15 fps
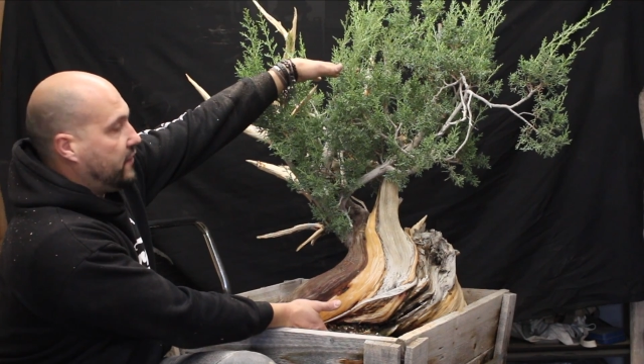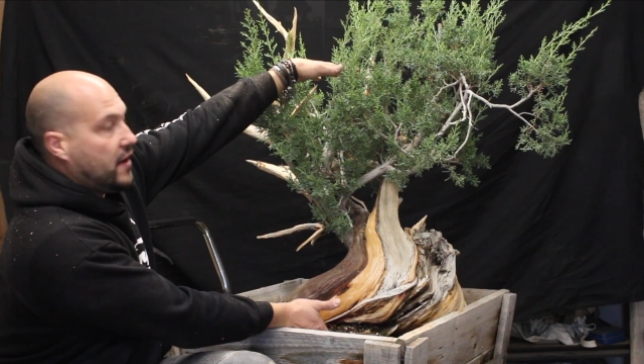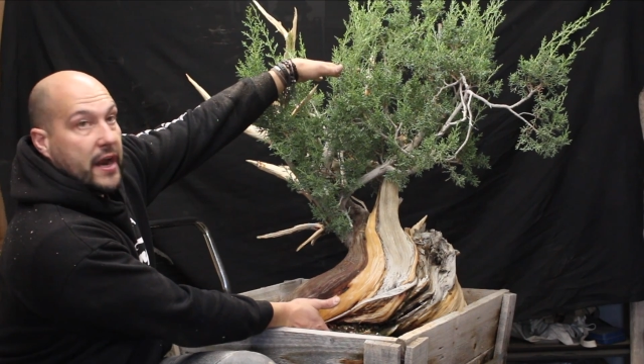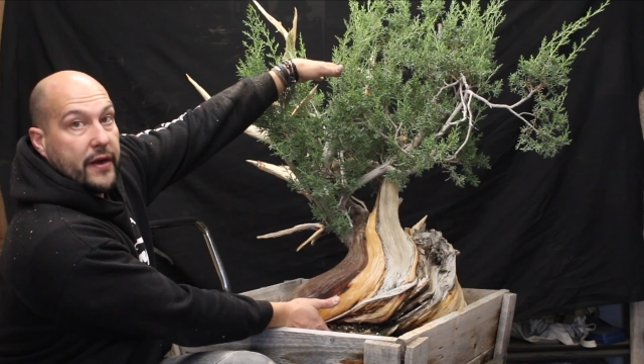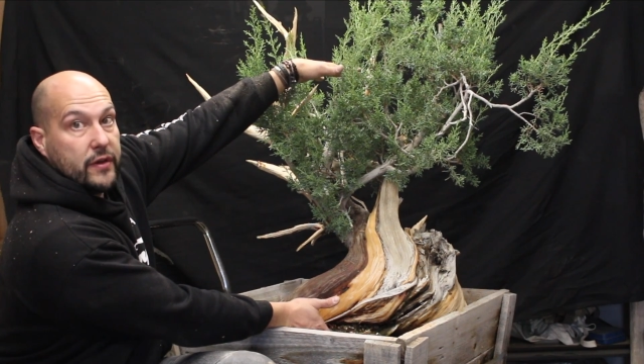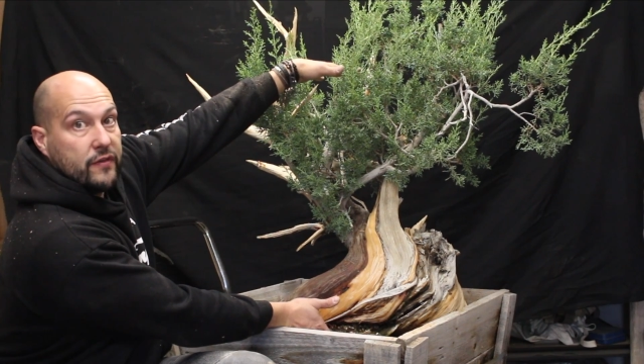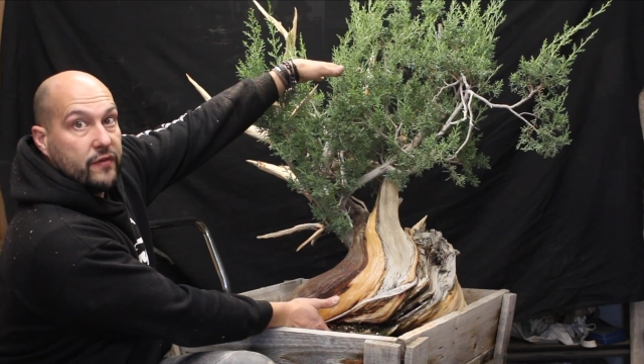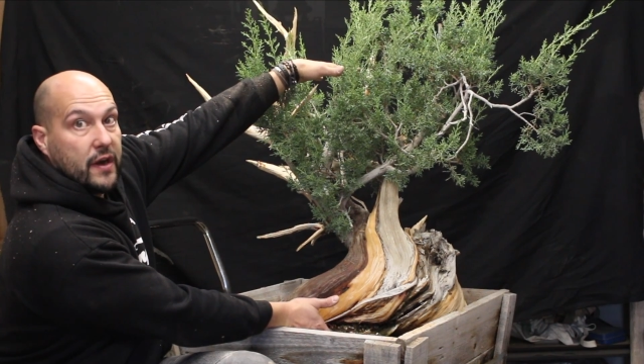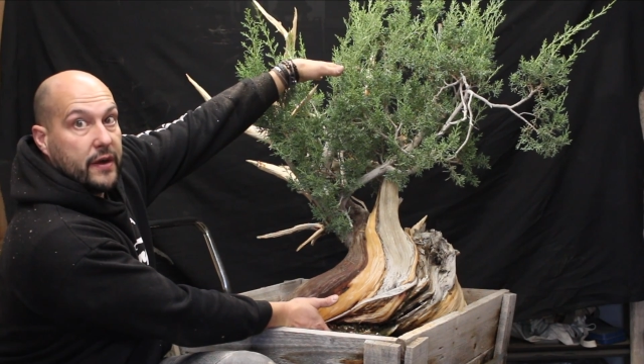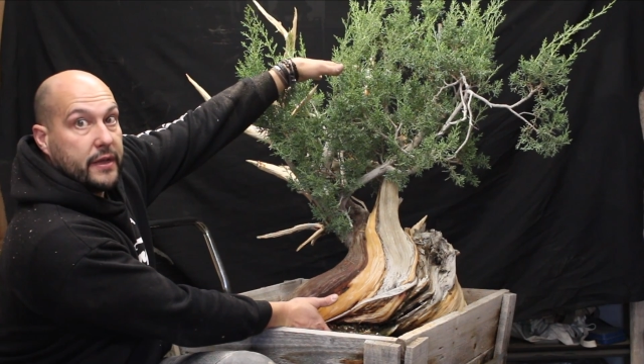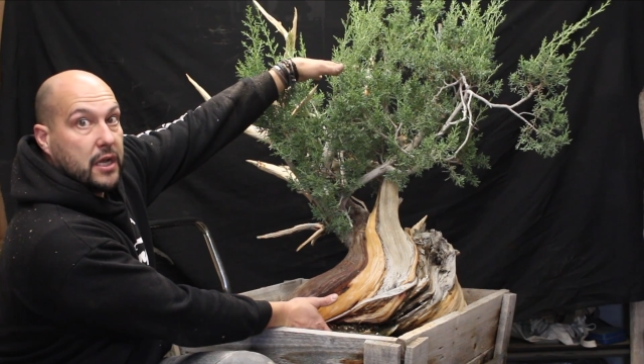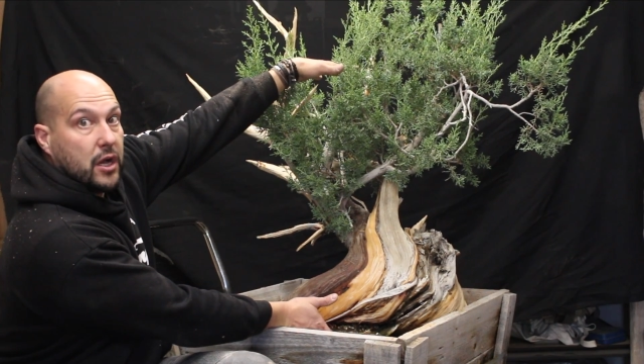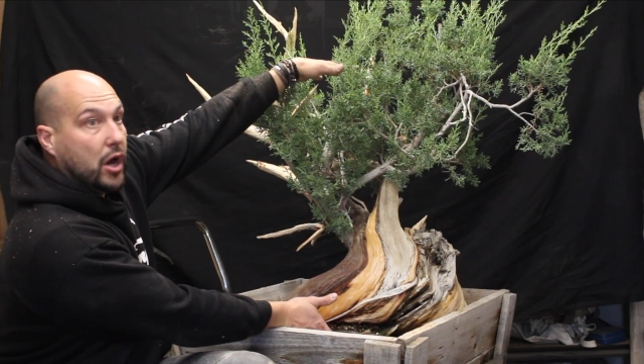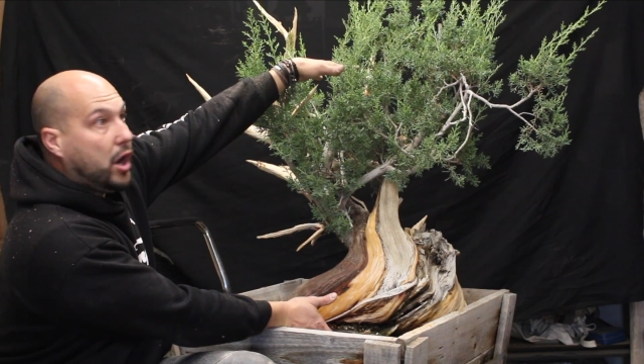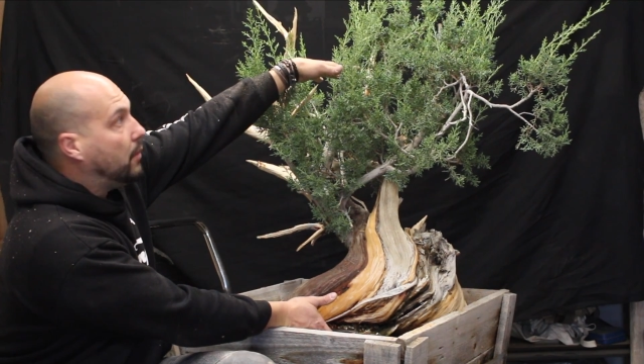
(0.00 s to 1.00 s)
very,
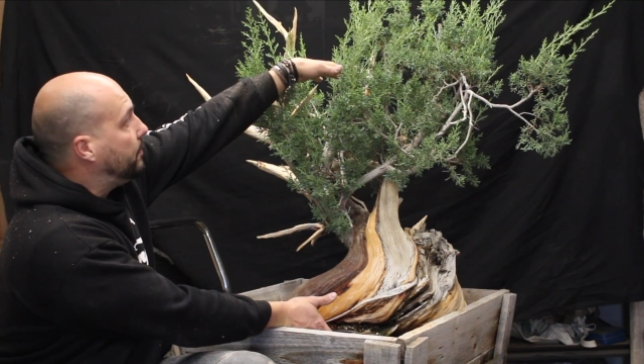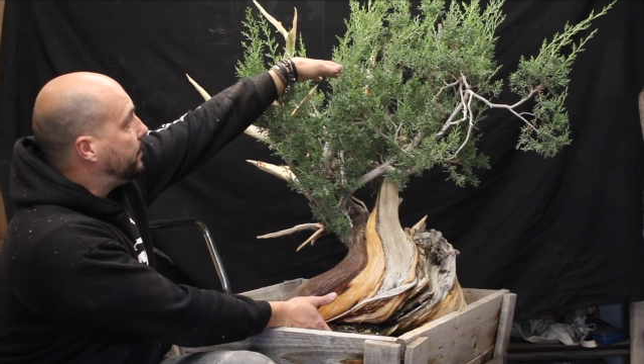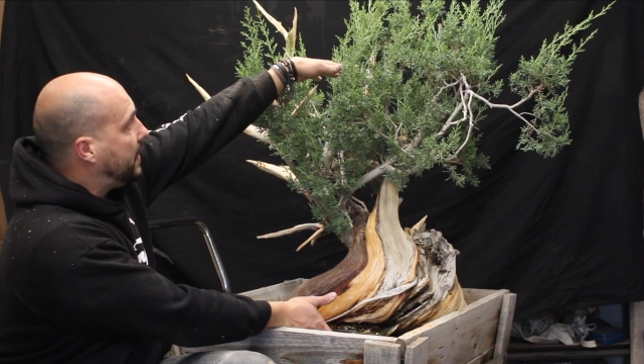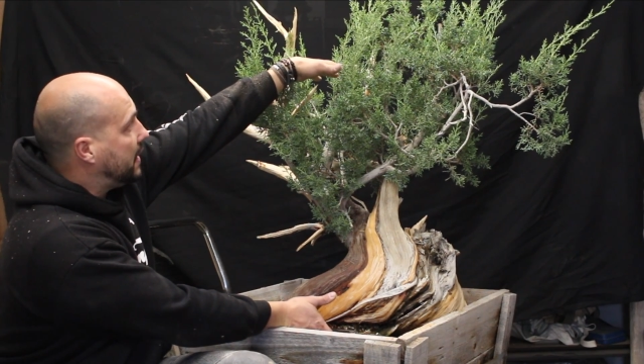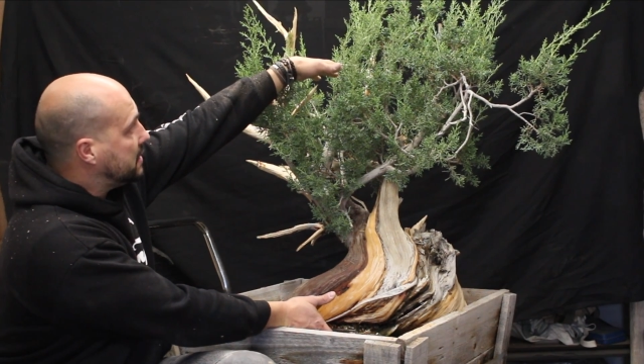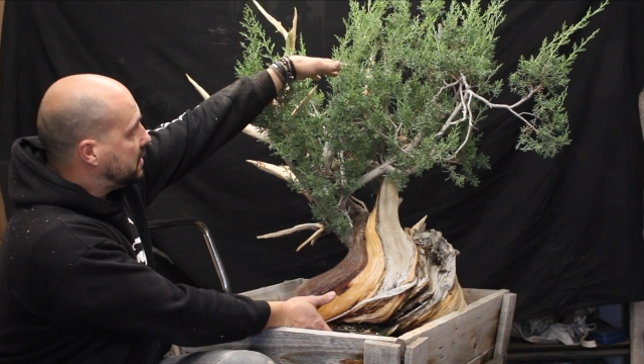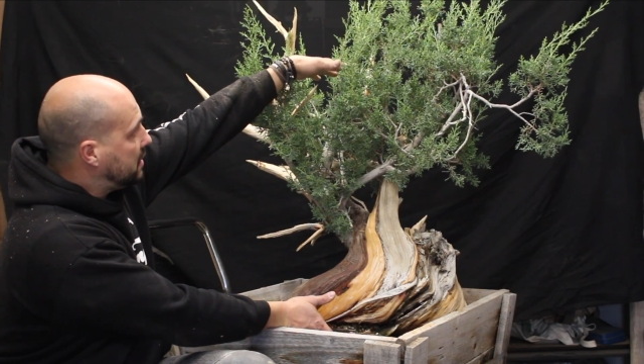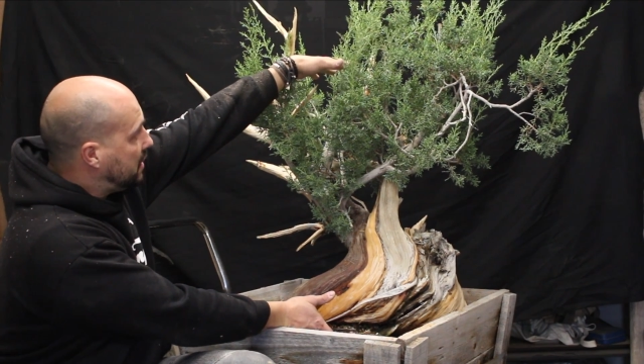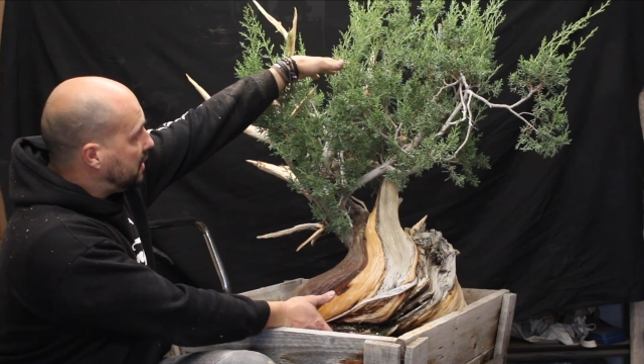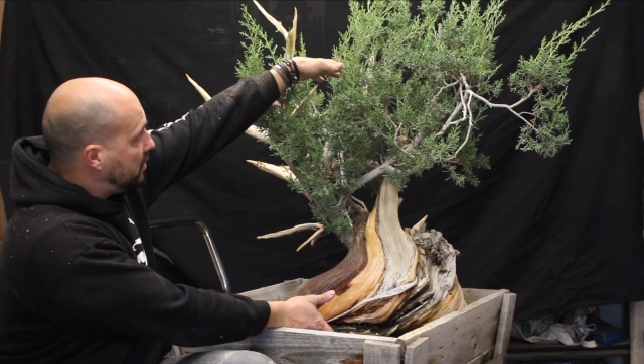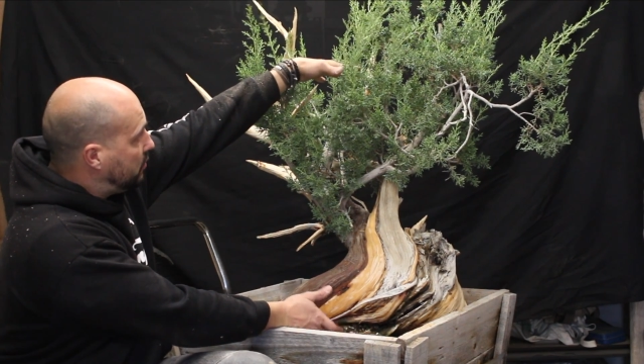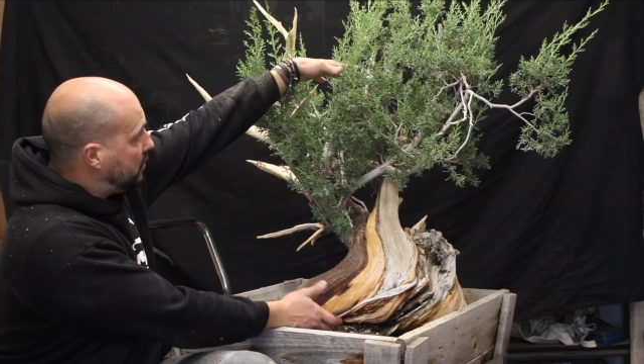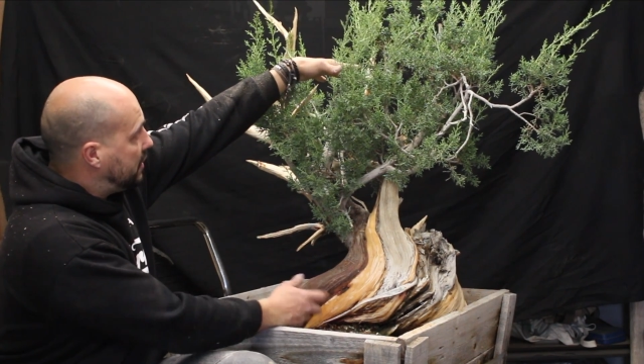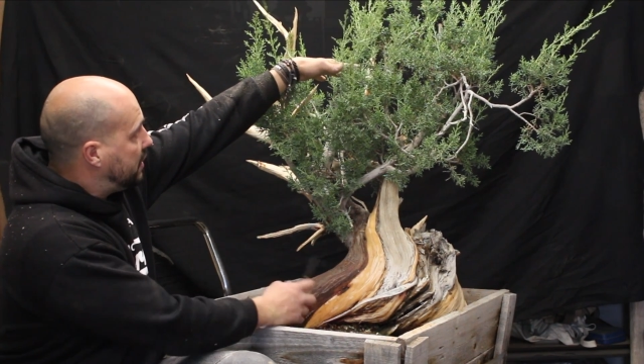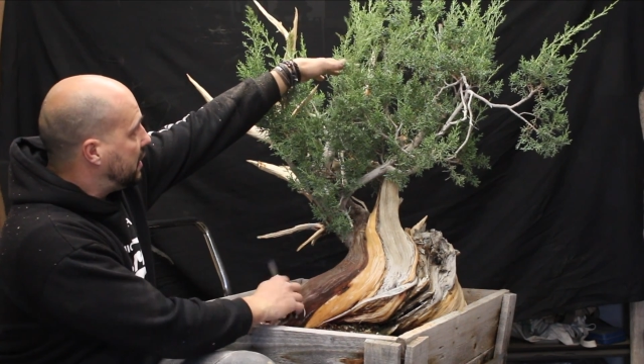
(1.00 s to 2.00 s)
very compact
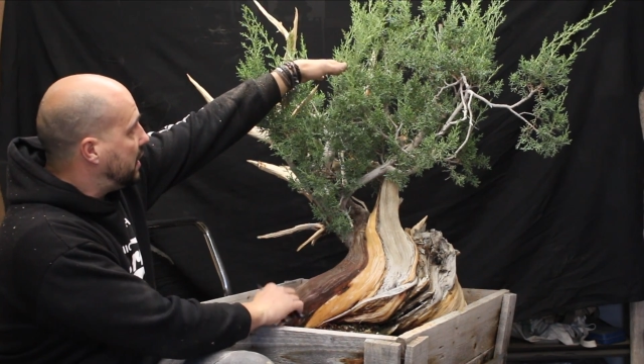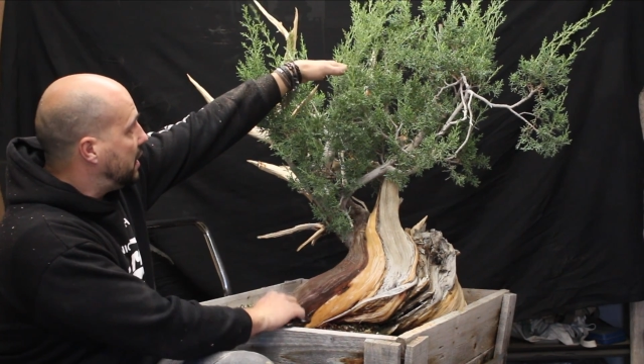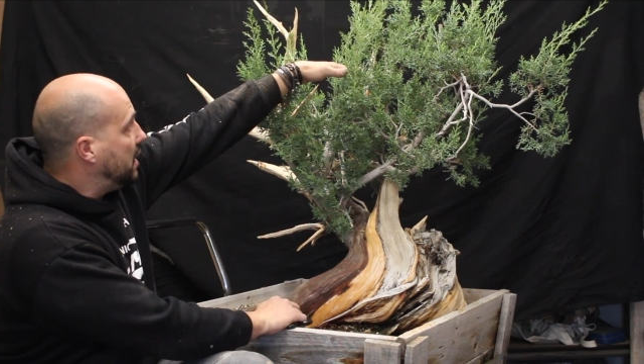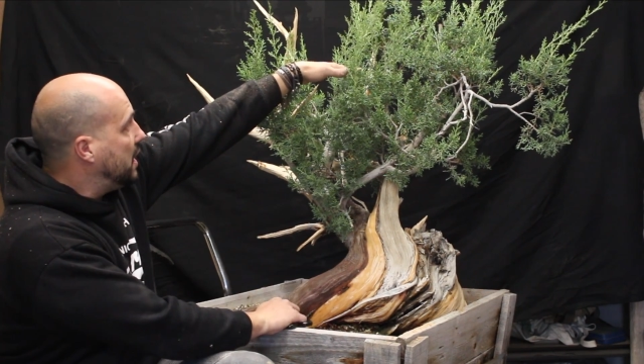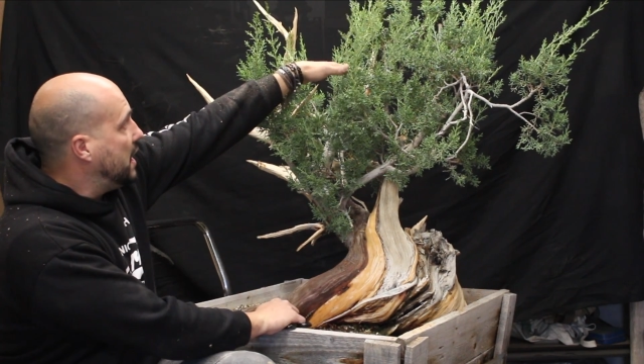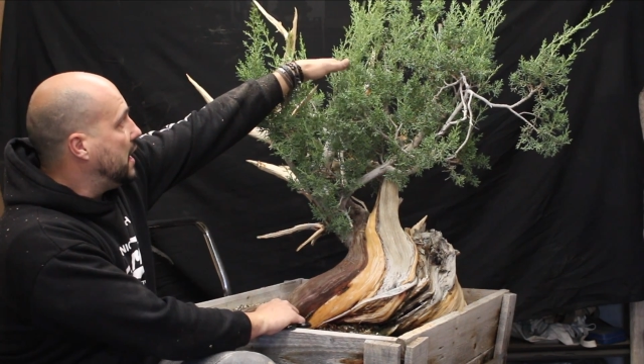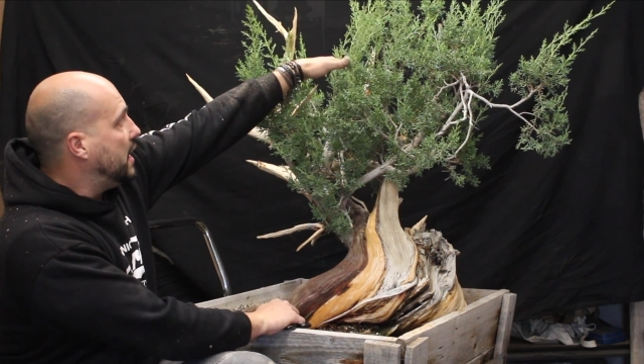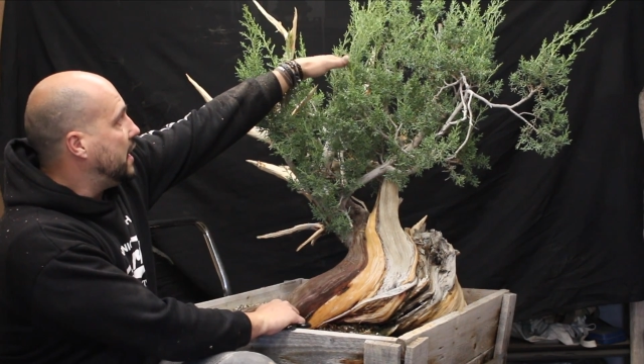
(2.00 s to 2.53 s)
with a